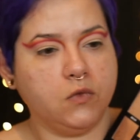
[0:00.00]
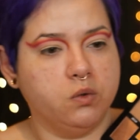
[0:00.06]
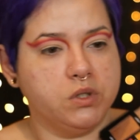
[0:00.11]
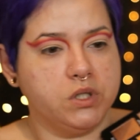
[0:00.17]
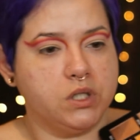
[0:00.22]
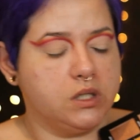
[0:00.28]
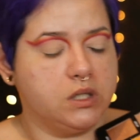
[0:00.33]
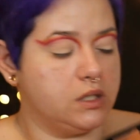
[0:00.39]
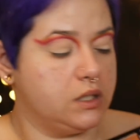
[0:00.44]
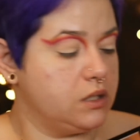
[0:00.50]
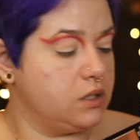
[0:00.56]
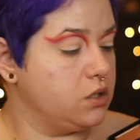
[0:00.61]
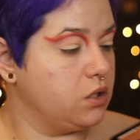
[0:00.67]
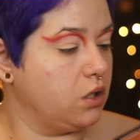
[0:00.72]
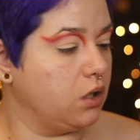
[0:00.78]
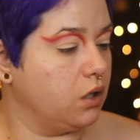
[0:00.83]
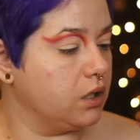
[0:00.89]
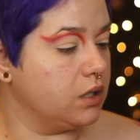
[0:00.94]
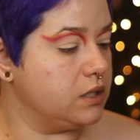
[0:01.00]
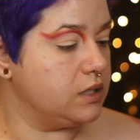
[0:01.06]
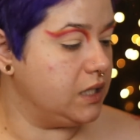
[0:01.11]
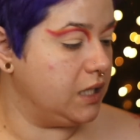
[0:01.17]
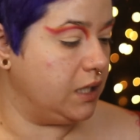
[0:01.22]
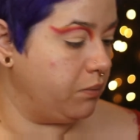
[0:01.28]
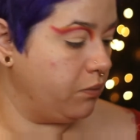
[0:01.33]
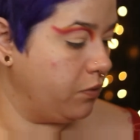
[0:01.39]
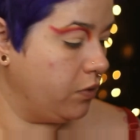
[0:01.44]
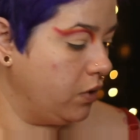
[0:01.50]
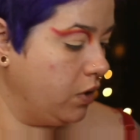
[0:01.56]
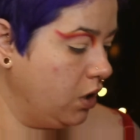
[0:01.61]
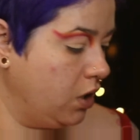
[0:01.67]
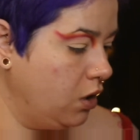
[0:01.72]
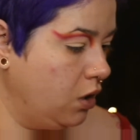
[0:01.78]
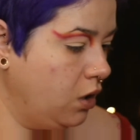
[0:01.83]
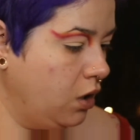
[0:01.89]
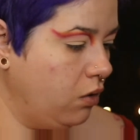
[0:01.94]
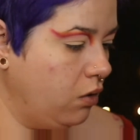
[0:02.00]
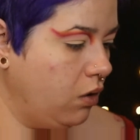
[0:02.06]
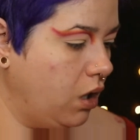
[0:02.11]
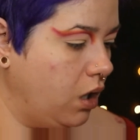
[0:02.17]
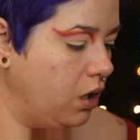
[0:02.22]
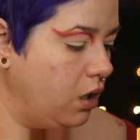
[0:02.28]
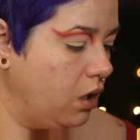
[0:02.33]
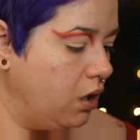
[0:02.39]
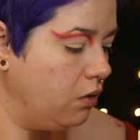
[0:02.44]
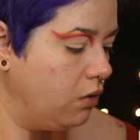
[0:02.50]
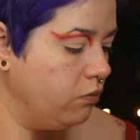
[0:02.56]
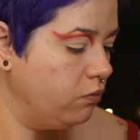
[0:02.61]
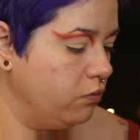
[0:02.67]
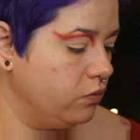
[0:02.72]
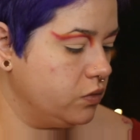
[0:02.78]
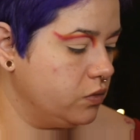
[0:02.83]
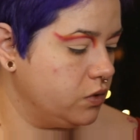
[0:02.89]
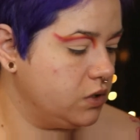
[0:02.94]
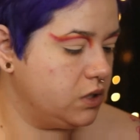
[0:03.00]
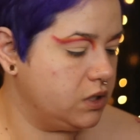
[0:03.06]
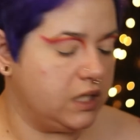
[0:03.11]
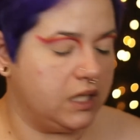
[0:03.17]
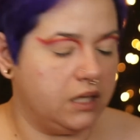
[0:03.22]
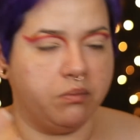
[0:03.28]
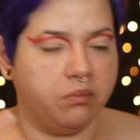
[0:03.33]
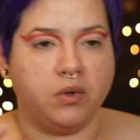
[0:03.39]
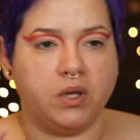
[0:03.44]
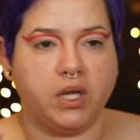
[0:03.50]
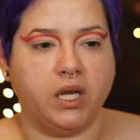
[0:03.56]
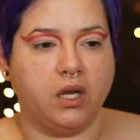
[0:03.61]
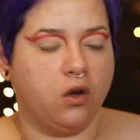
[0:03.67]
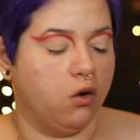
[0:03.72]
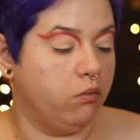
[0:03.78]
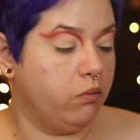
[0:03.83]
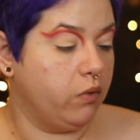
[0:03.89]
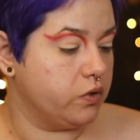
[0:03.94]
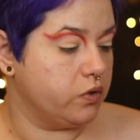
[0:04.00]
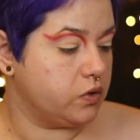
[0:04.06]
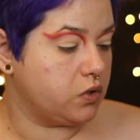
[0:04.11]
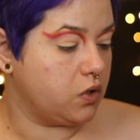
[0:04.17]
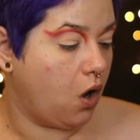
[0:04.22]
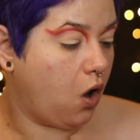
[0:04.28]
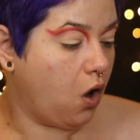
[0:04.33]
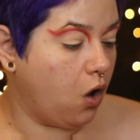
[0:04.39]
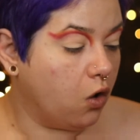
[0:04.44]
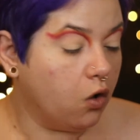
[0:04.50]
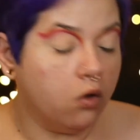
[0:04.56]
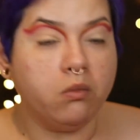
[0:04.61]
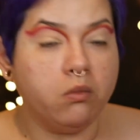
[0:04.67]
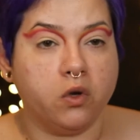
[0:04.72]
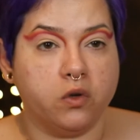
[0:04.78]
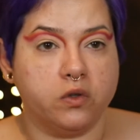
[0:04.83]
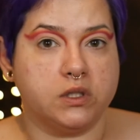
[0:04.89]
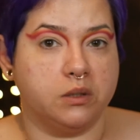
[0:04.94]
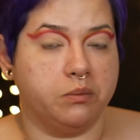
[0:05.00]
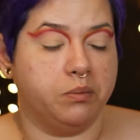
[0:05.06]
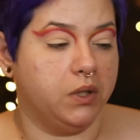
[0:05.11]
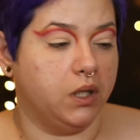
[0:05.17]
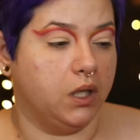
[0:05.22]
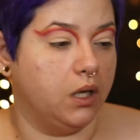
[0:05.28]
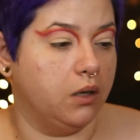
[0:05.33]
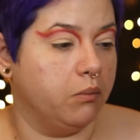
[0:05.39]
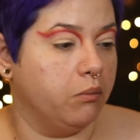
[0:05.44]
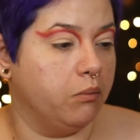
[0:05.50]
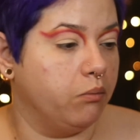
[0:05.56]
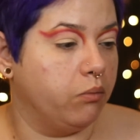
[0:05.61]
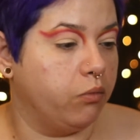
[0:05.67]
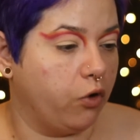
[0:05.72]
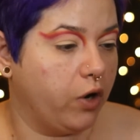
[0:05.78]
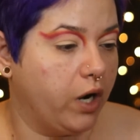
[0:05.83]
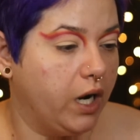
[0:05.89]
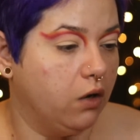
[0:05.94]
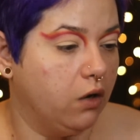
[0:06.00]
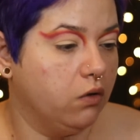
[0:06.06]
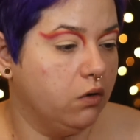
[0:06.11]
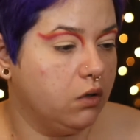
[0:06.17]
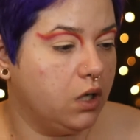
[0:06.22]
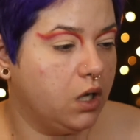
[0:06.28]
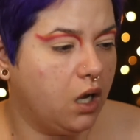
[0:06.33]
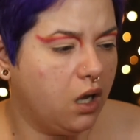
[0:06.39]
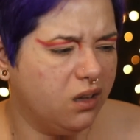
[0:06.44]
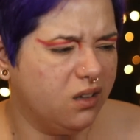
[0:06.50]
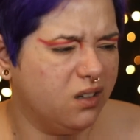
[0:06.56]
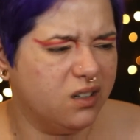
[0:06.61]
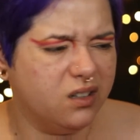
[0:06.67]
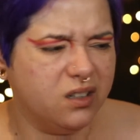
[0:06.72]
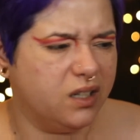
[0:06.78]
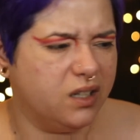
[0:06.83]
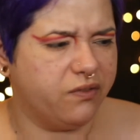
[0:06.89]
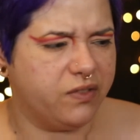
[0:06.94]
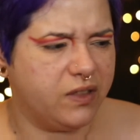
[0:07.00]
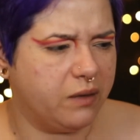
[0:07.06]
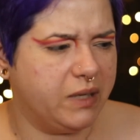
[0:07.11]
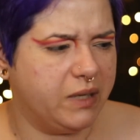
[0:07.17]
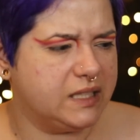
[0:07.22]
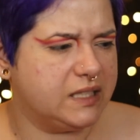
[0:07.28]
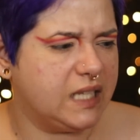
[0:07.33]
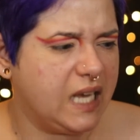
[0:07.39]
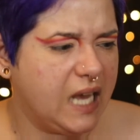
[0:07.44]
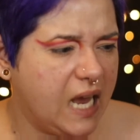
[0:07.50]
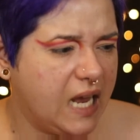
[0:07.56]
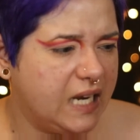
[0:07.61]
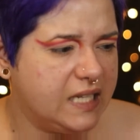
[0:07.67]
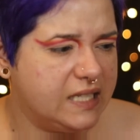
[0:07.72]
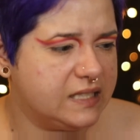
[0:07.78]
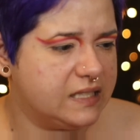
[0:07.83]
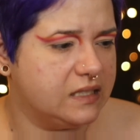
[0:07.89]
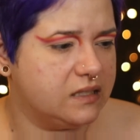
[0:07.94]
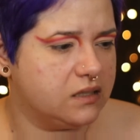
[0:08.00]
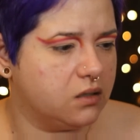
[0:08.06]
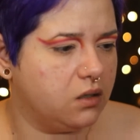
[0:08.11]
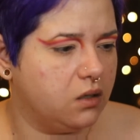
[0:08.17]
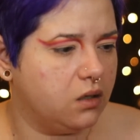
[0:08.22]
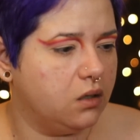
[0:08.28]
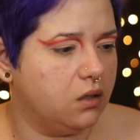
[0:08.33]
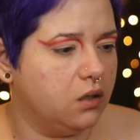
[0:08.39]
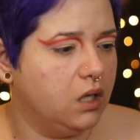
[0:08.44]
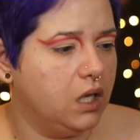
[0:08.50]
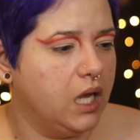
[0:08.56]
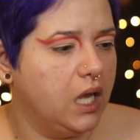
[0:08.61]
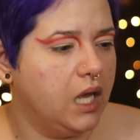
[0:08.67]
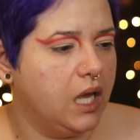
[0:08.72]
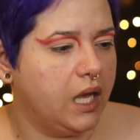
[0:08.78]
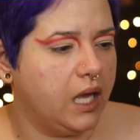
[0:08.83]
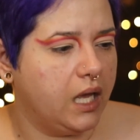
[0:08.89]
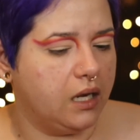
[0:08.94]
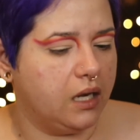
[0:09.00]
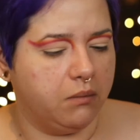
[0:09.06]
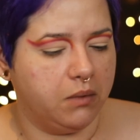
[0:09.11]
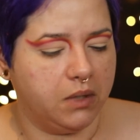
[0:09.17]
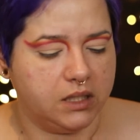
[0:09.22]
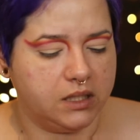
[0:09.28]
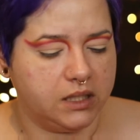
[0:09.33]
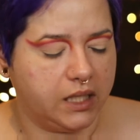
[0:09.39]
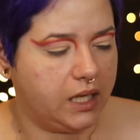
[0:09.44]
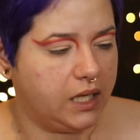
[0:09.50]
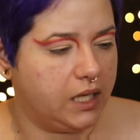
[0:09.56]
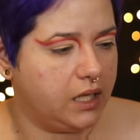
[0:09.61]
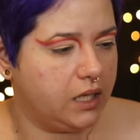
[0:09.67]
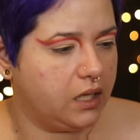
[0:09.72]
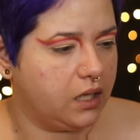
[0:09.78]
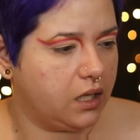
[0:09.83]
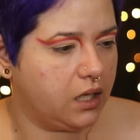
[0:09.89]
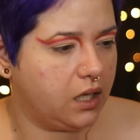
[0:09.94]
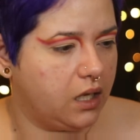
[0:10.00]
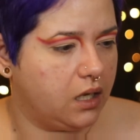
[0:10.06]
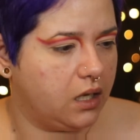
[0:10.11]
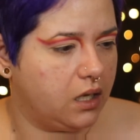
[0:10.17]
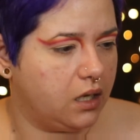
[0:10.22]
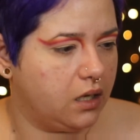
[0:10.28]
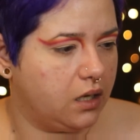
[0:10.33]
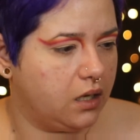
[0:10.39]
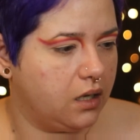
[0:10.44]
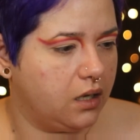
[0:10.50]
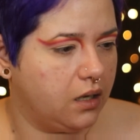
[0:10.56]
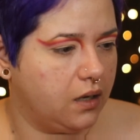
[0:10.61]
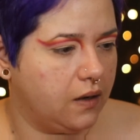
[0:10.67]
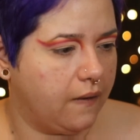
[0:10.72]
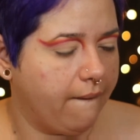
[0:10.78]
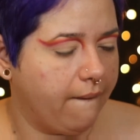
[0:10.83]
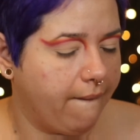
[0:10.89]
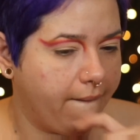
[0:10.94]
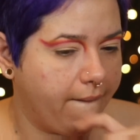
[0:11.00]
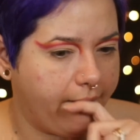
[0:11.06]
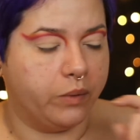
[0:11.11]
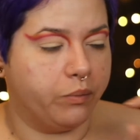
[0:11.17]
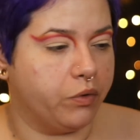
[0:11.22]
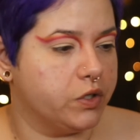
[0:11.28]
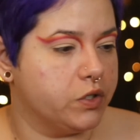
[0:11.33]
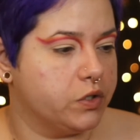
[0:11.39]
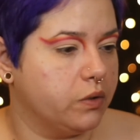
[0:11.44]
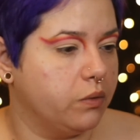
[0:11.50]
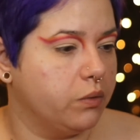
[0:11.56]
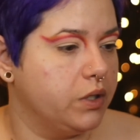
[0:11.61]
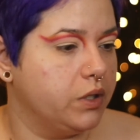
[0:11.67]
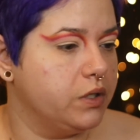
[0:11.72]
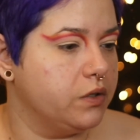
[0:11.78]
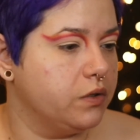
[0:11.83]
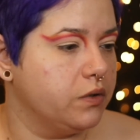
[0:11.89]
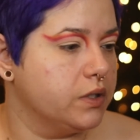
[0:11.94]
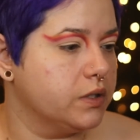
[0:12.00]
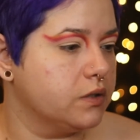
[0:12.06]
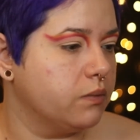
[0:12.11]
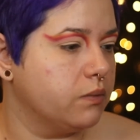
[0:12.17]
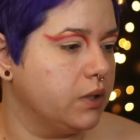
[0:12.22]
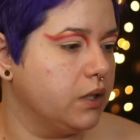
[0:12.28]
which is this dark, deep, like almost a plum brown color, if that makes any sense at all. And I'm going to take, what brush do I want to do this